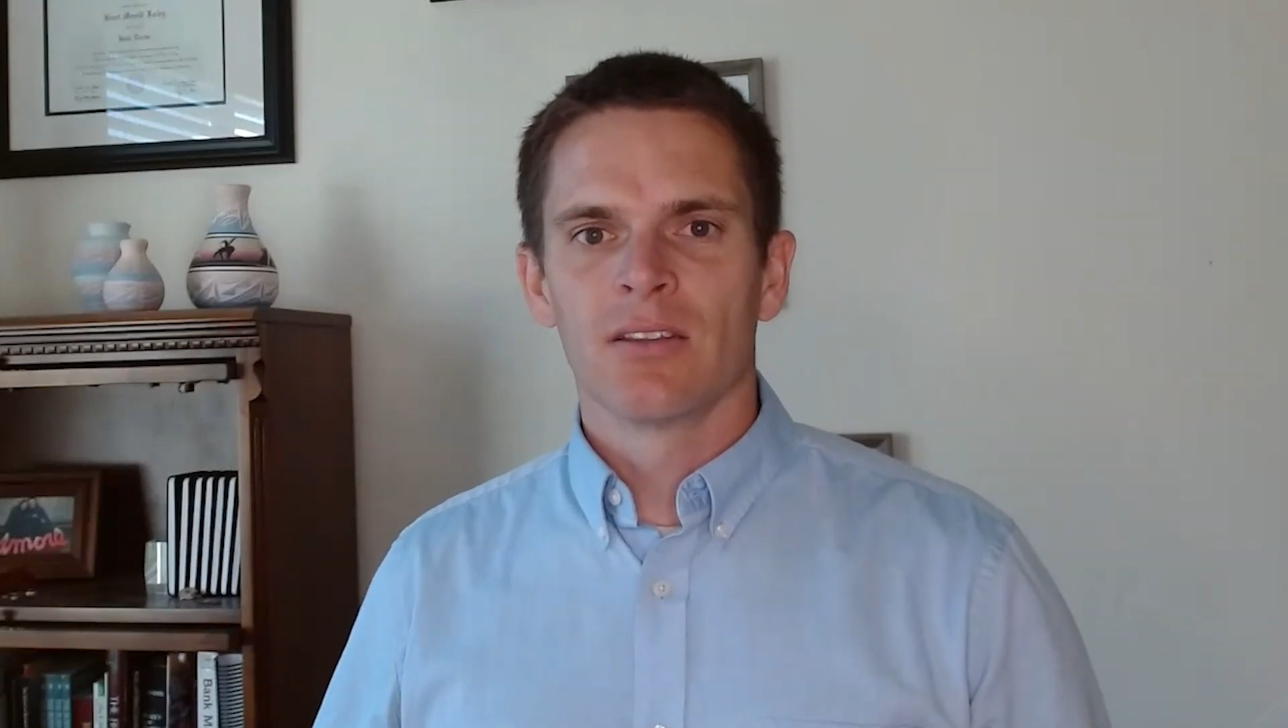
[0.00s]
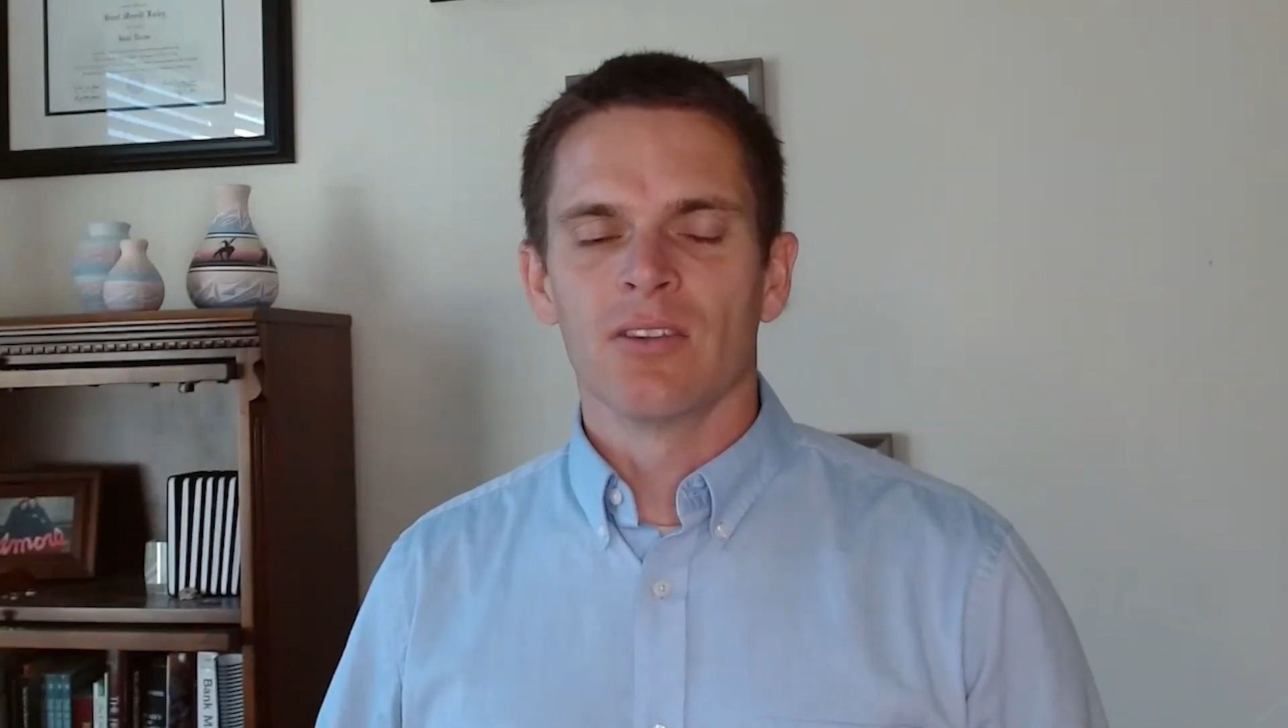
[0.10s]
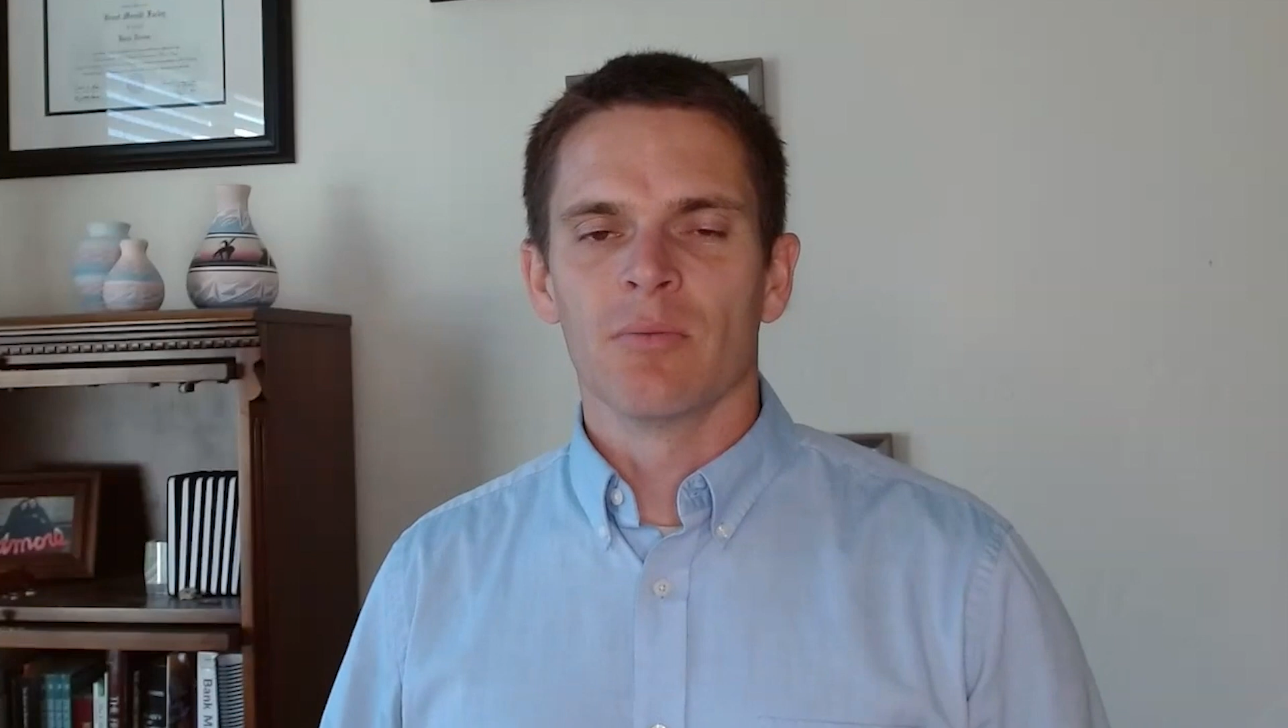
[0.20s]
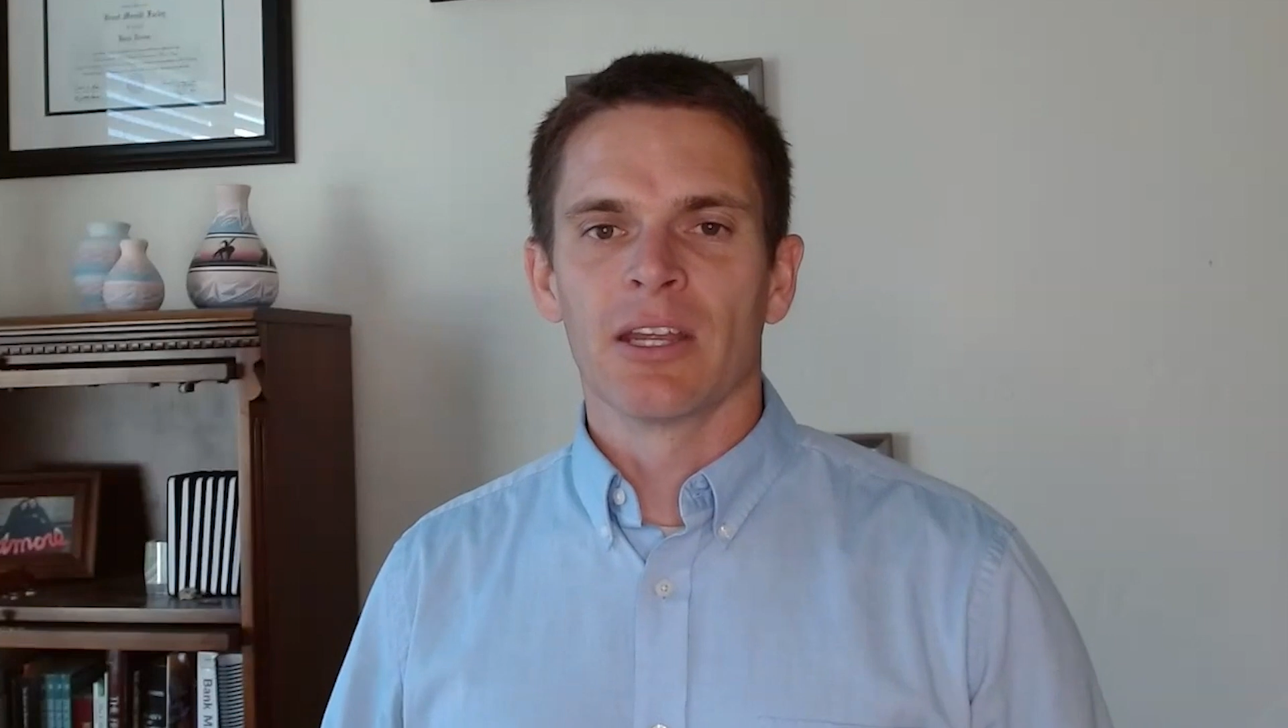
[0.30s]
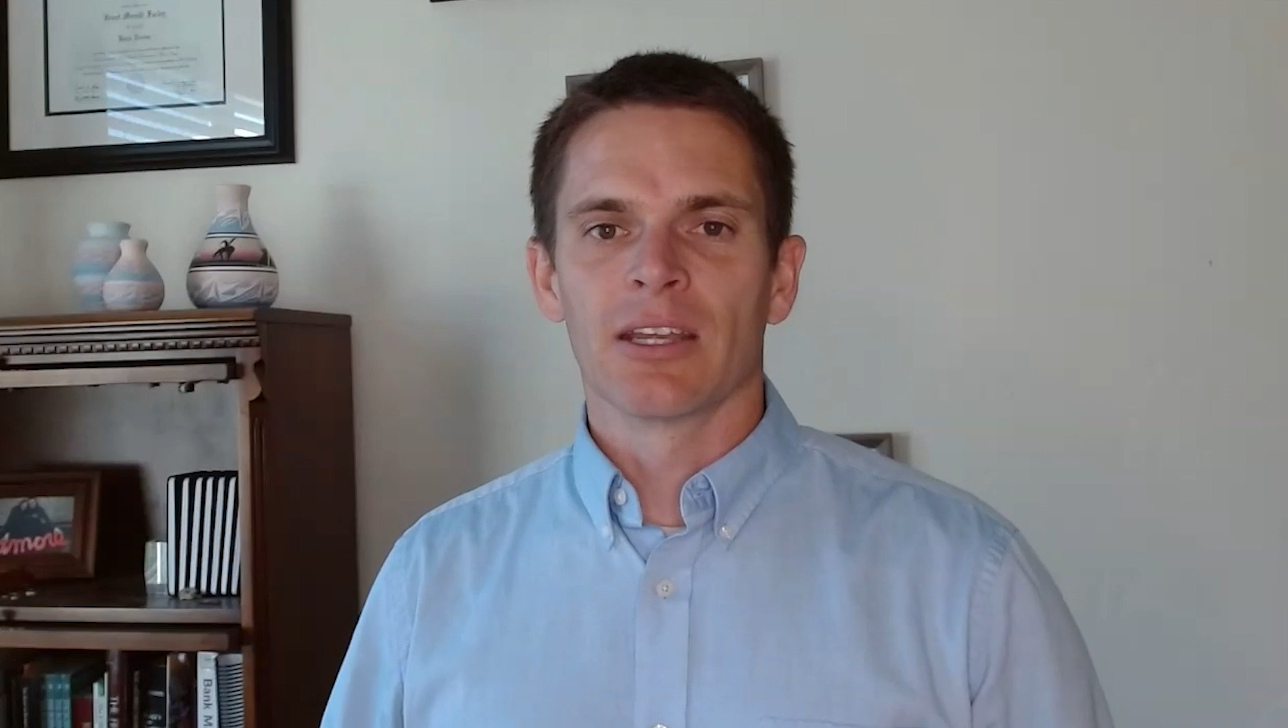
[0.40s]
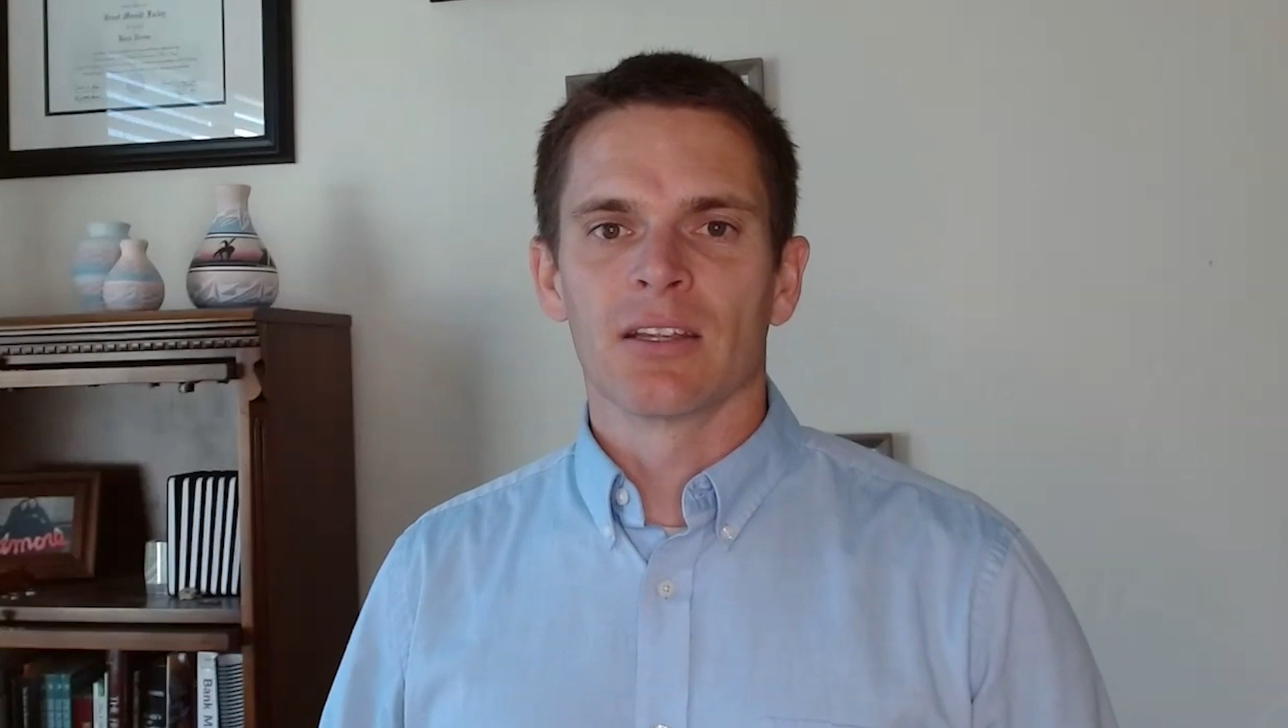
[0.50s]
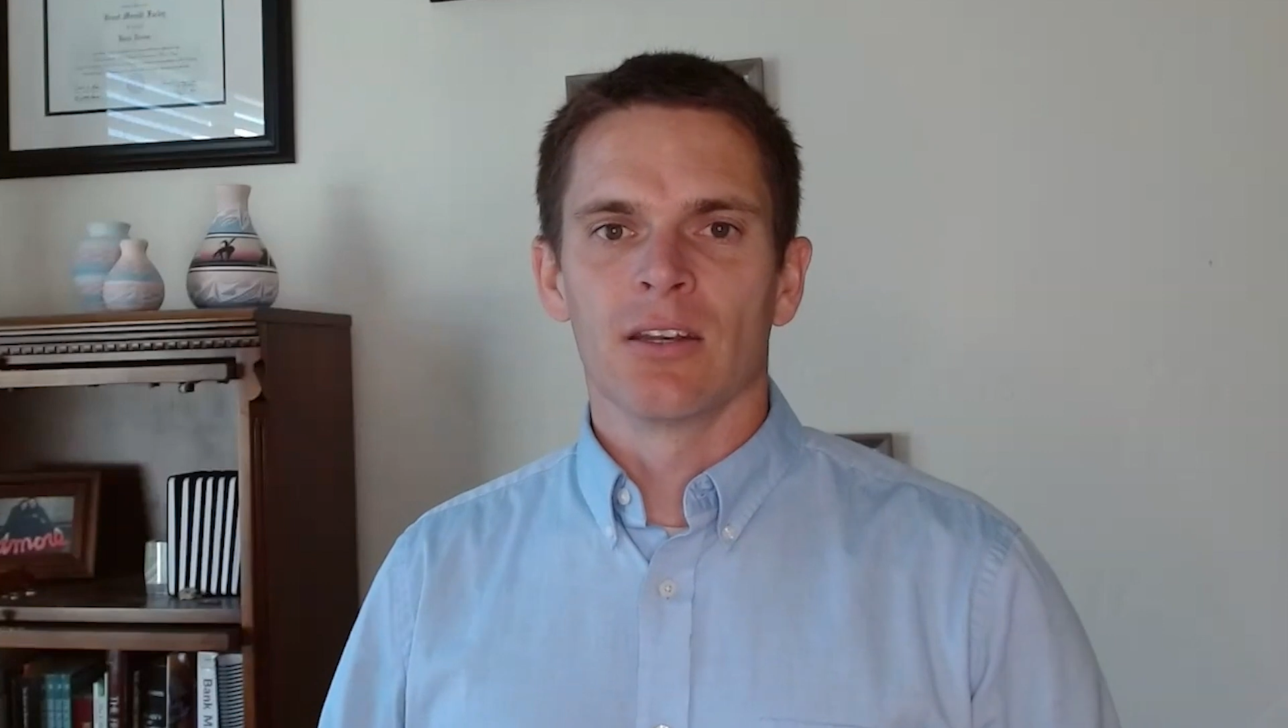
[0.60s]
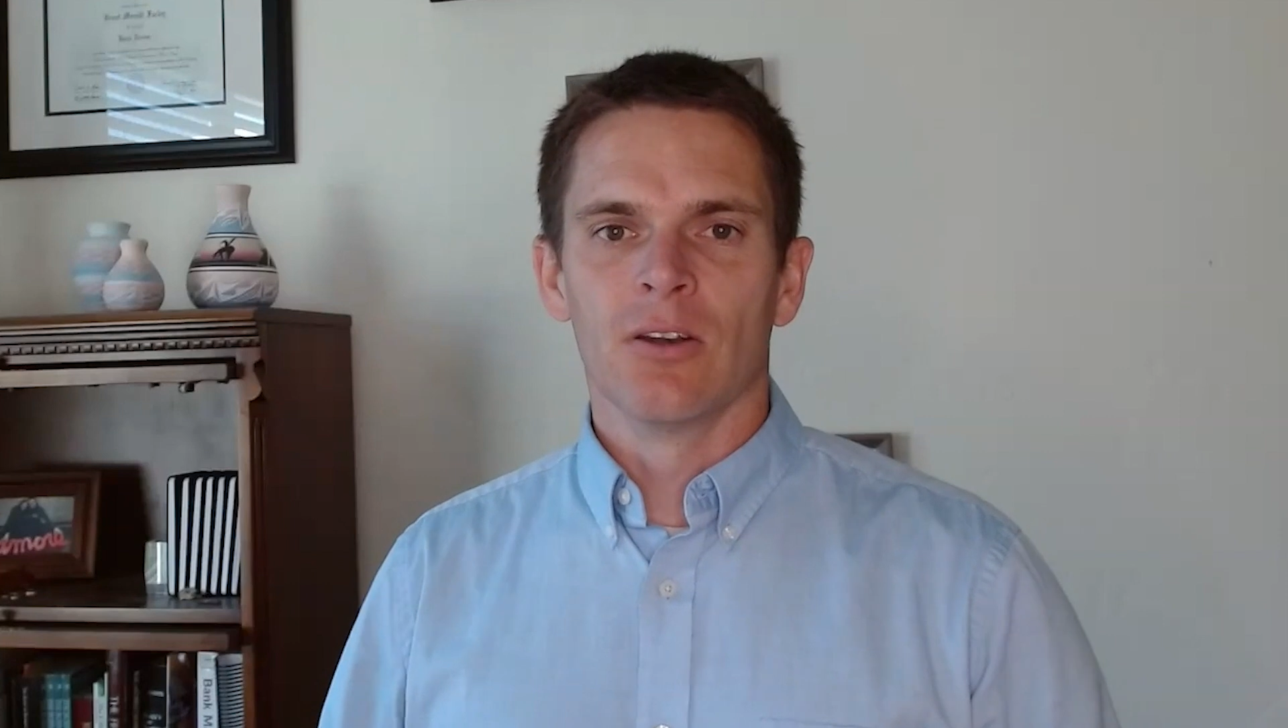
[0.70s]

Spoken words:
then the bank